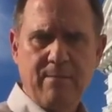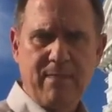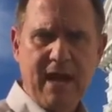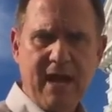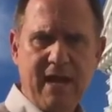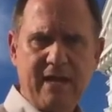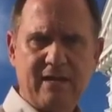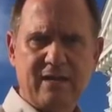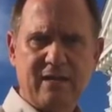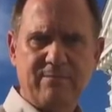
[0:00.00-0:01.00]
My
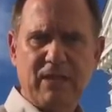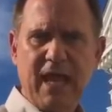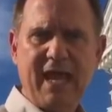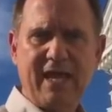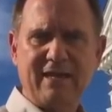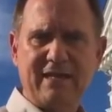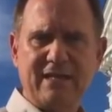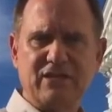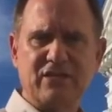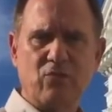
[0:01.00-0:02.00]
plan
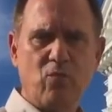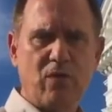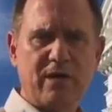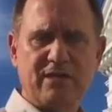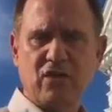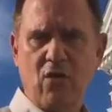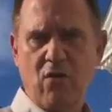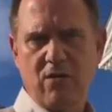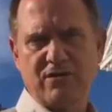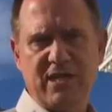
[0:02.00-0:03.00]
is to work as
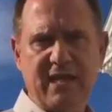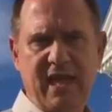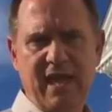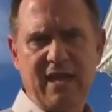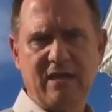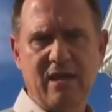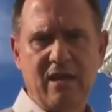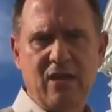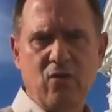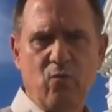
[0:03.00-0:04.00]
hard as I can
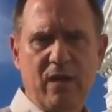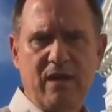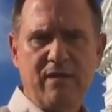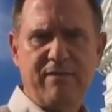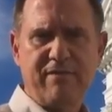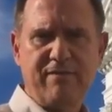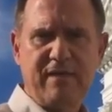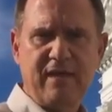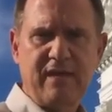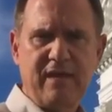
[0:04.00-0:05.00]
with
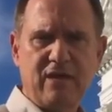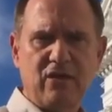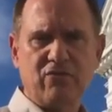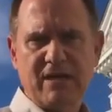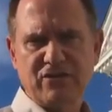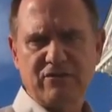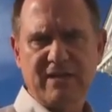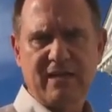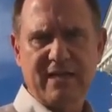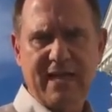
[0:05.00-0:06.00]
the congressional
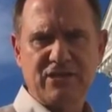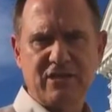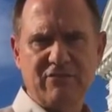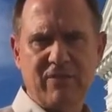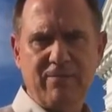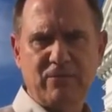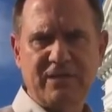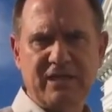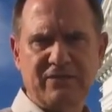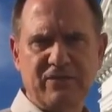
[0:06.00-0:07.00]
delegation that
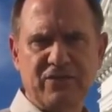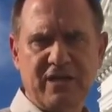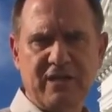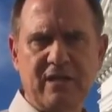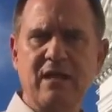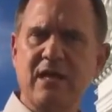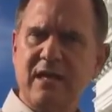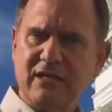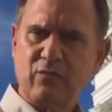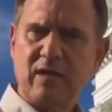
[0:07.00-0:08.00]
represents Virginia,
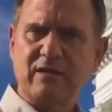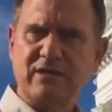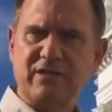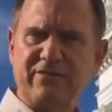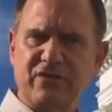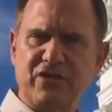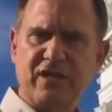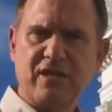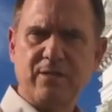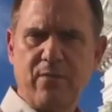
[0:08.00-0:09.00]
as well as the
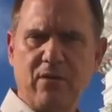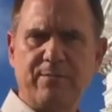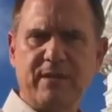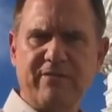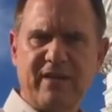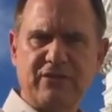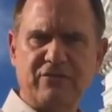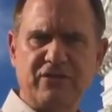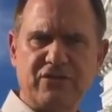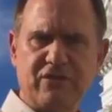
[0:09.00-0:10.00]
Virginia Department of
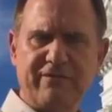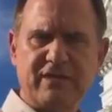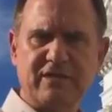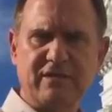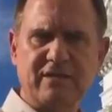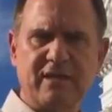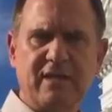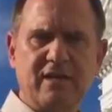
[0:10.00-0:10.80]
Veterans Services,